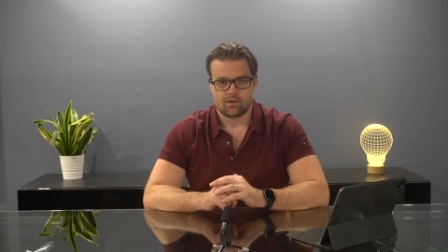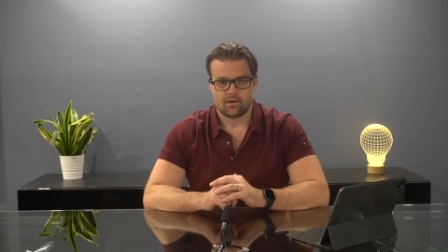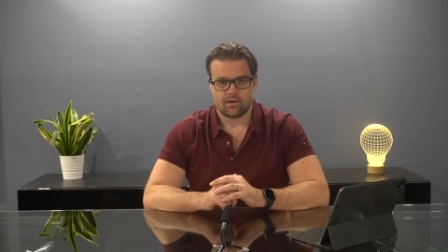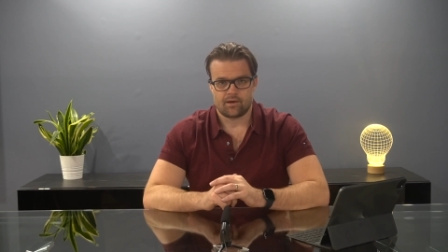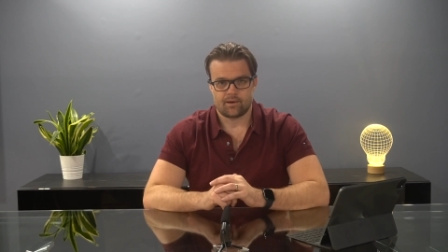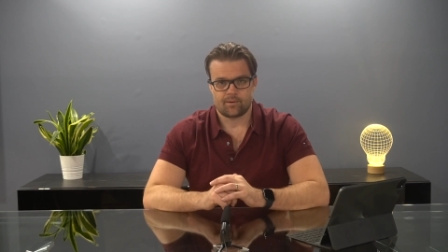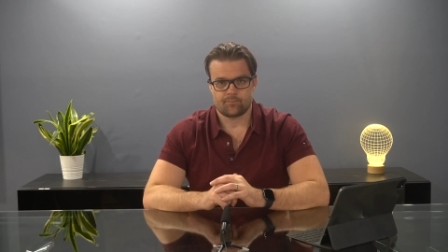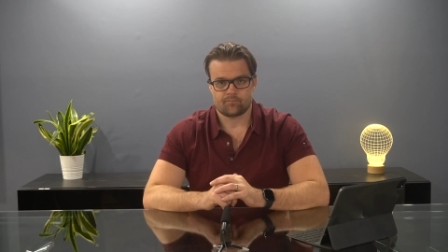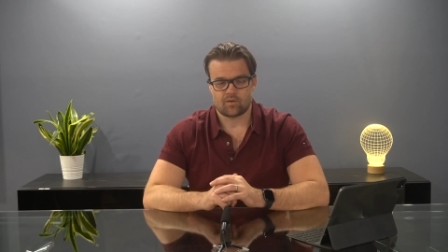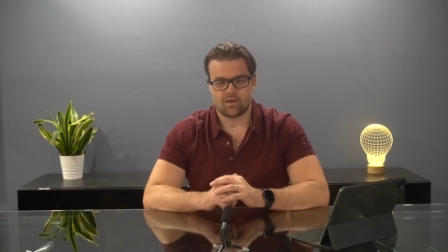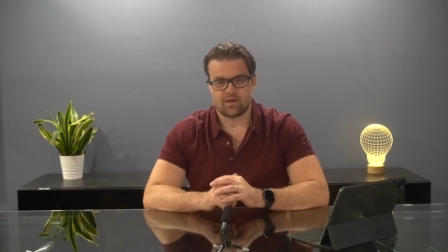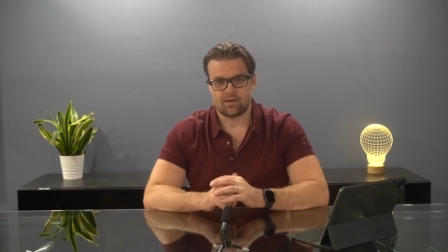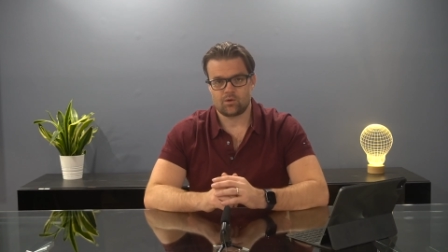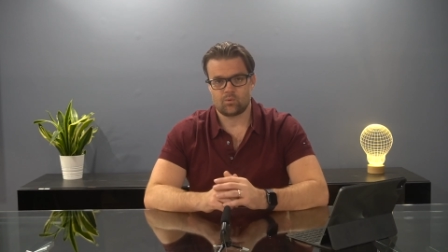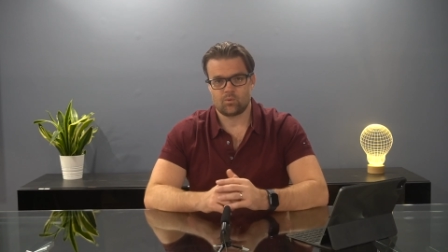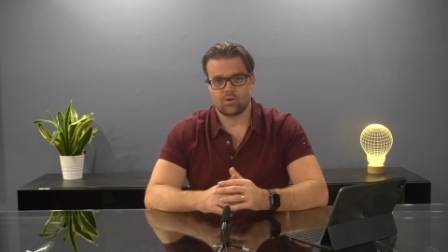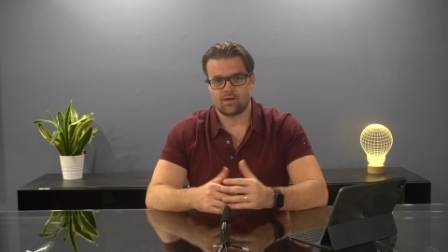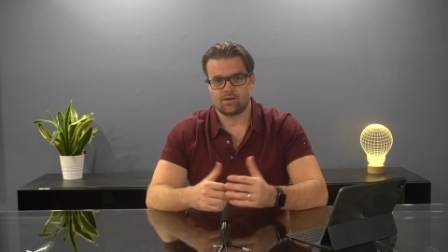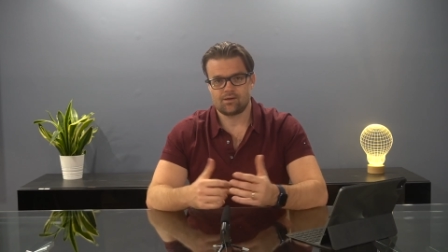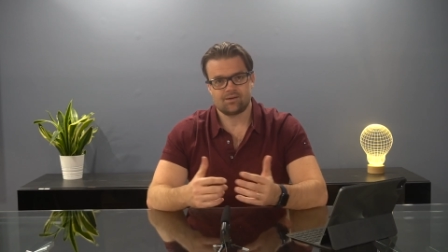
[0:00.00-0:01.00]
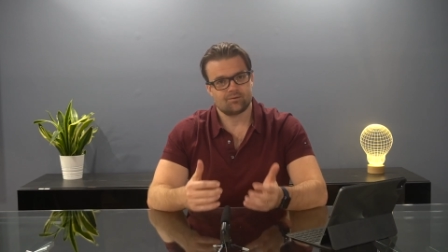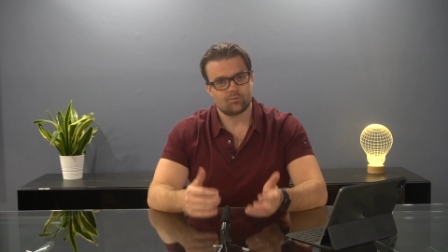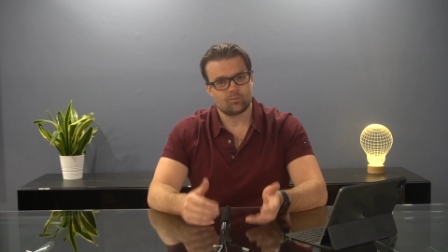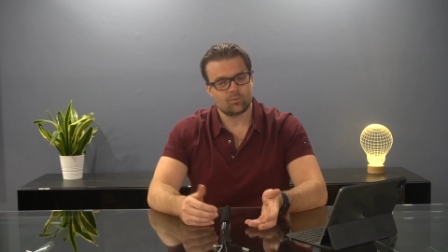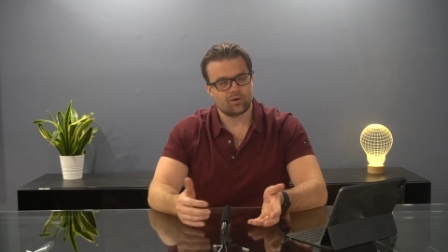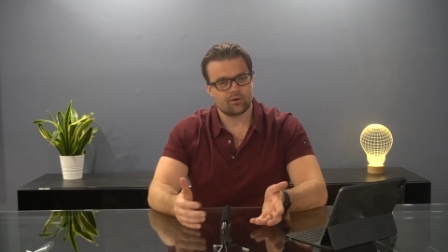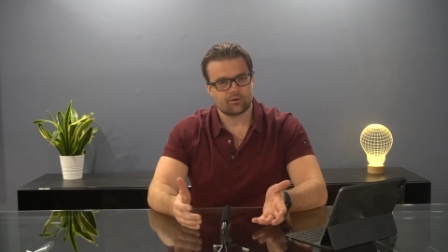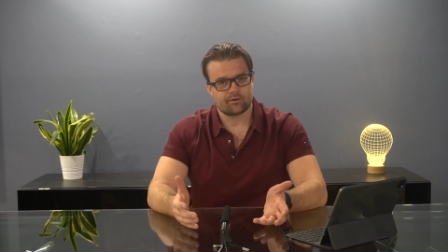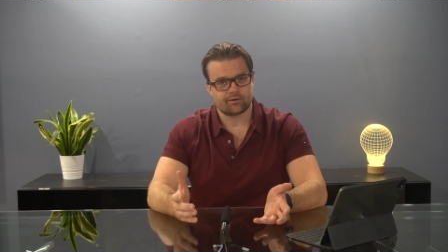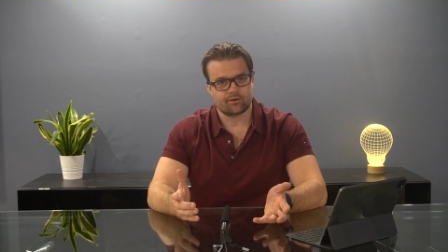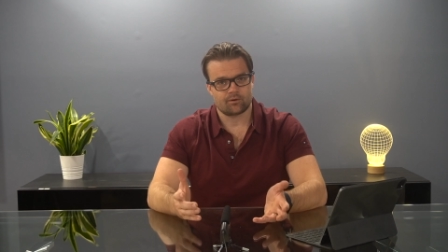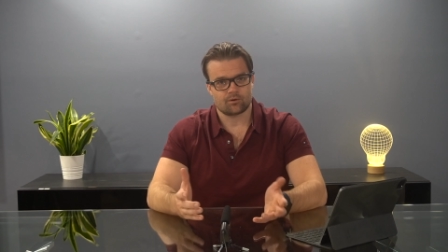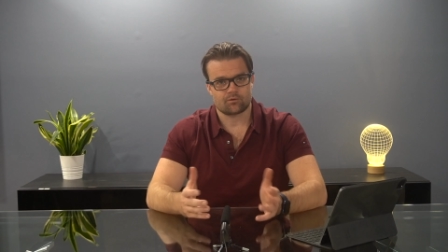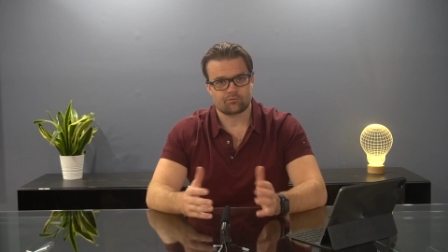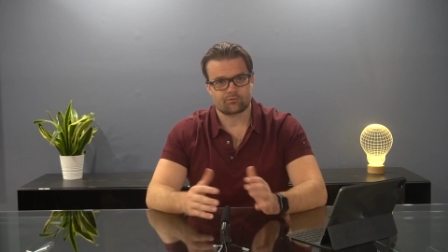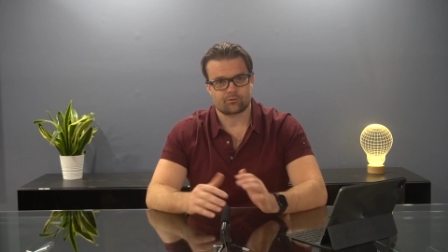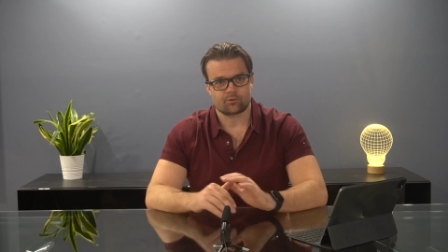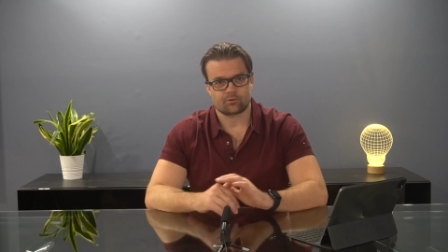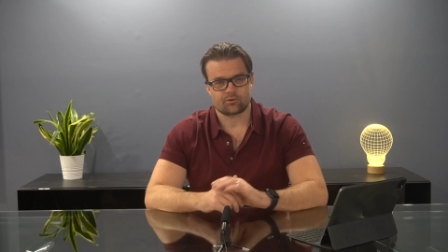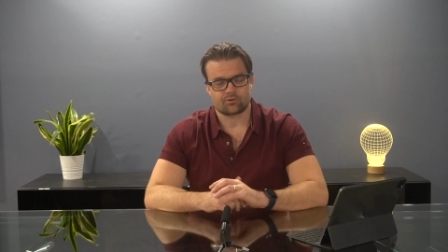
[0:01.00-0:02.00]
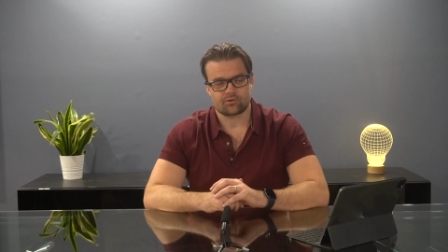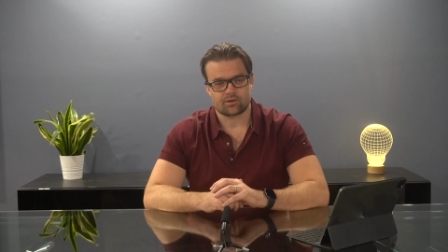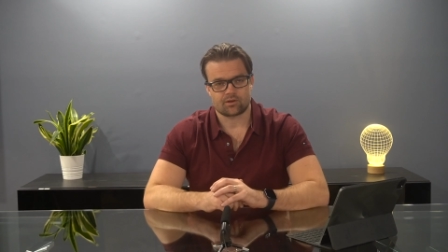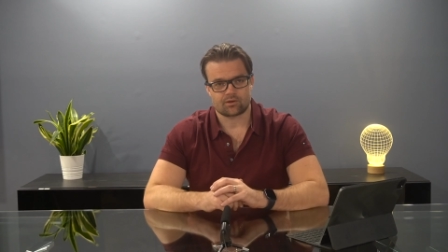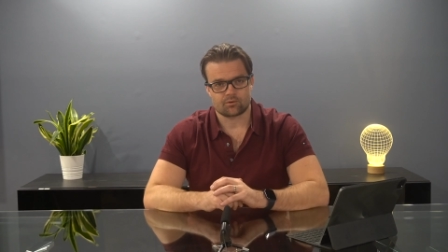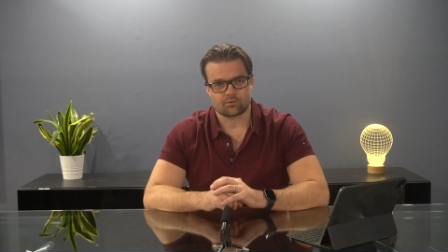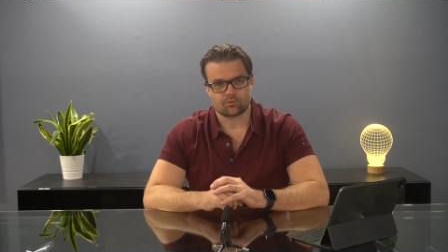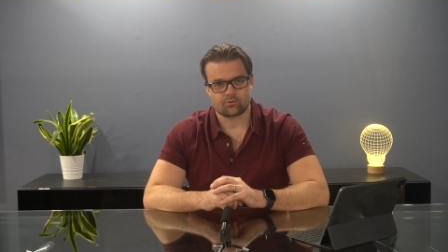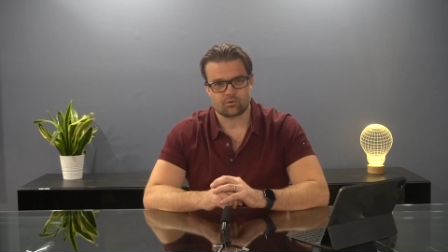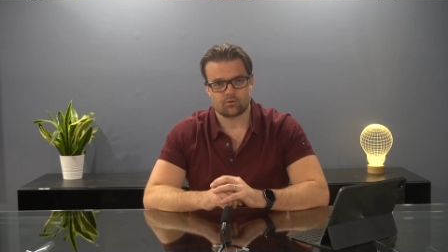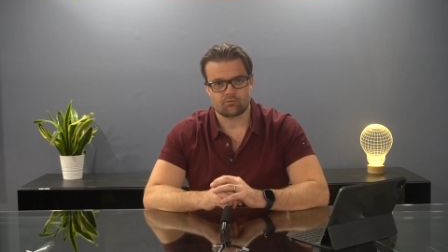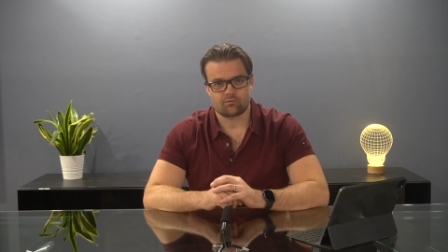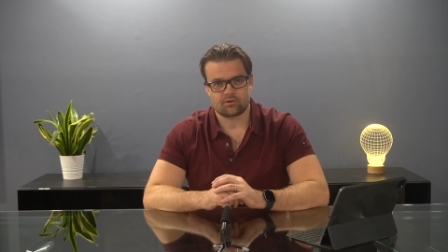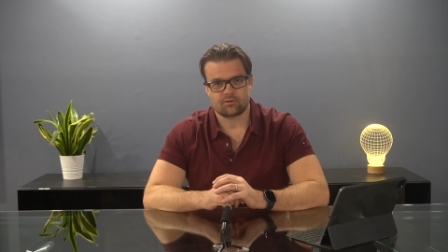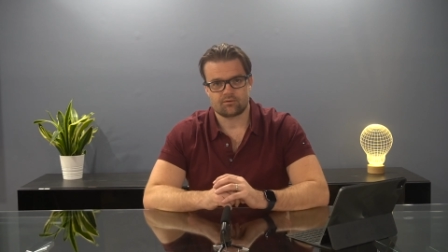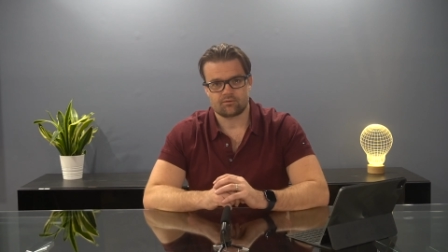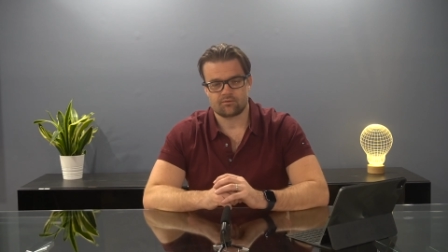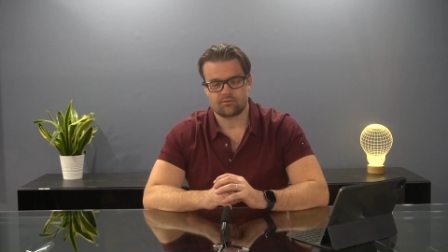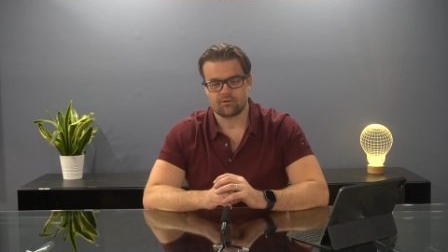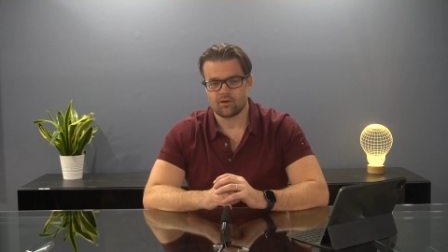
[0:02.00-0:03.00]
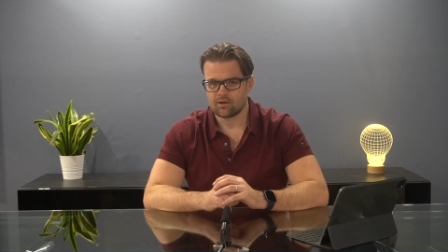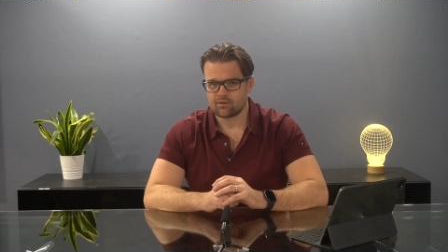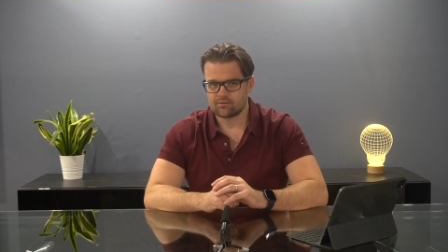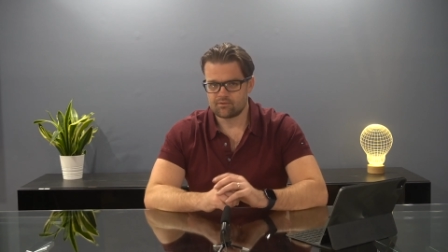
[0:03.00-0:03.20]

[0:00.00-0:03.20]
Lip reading: Anyway, we are here, of course, at your service.